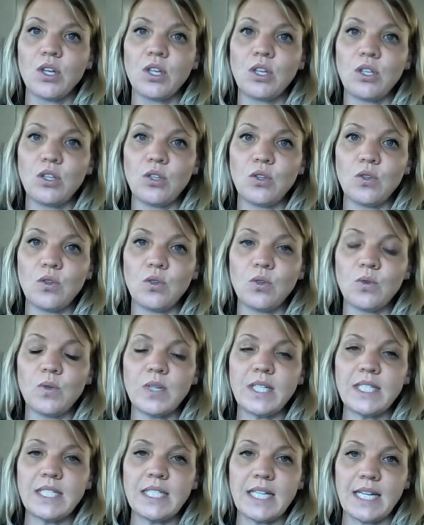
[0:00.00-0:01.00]
hue,
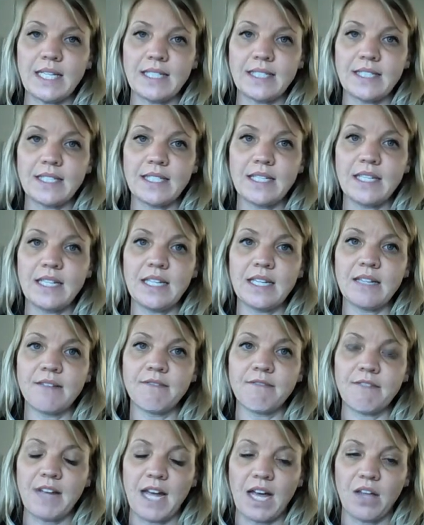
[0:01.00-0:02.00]
intensity,
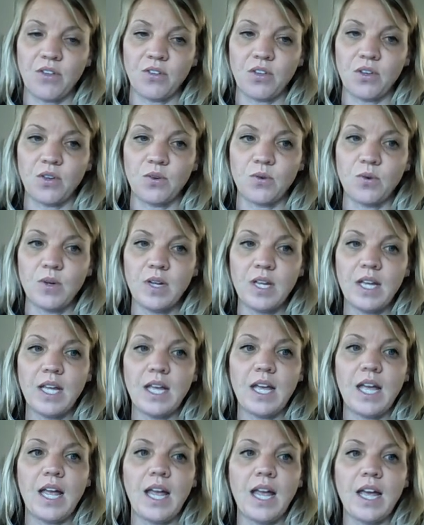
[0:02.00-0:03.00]
and value.
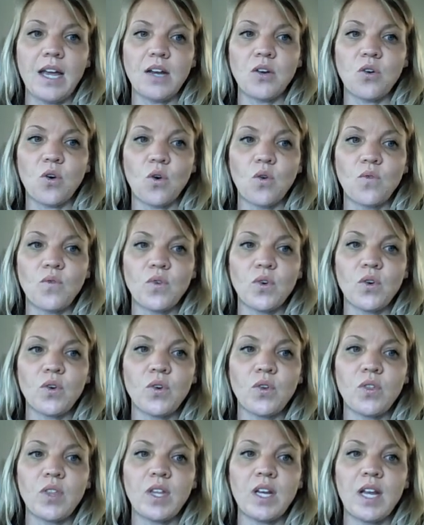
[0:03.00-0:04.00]
And
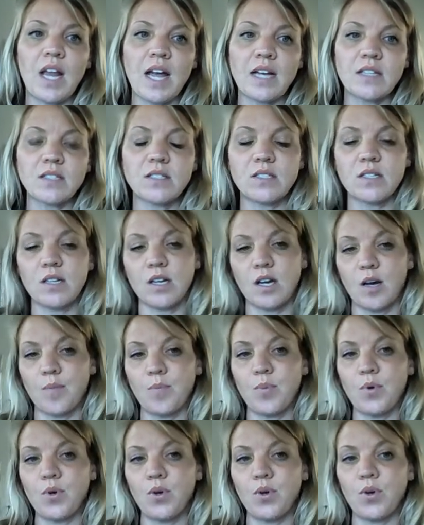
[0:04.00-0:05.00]
over the next
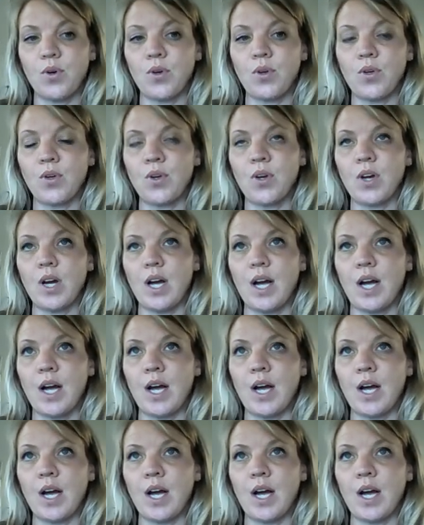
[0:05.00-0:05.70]
couple